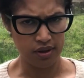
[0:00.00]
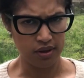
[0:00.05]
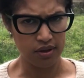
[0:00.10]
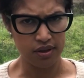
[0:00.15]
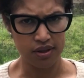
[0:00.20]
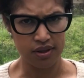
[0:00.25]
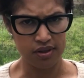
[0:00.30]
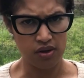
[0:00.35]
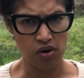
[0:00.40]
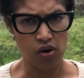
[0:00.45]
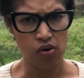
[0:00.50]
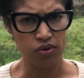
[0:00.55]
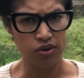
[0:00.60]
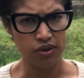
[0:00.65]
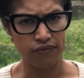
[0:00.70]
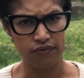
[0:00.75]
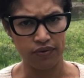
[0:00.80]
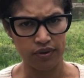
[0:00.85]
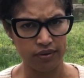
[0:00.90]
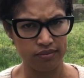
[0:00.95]
this is a whole
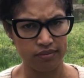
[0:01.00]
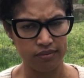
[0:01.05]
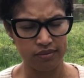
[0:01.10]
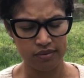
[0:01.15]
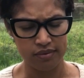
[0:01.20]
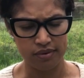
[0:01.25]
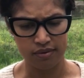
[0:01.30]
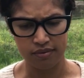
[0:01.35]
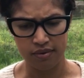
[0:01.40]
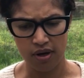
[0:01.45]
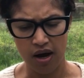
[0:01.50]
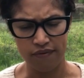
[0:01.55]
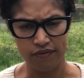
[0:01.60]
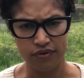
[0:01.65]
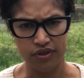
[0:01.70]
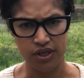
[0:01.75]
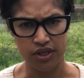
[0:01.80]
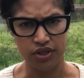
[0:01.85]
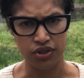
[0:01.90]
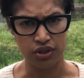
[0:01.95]
different
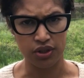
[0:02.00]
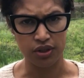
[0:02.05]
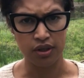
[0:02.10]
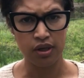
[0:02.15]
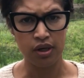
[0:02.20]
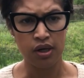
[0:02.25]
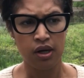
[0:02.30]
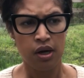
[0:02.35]
conversation.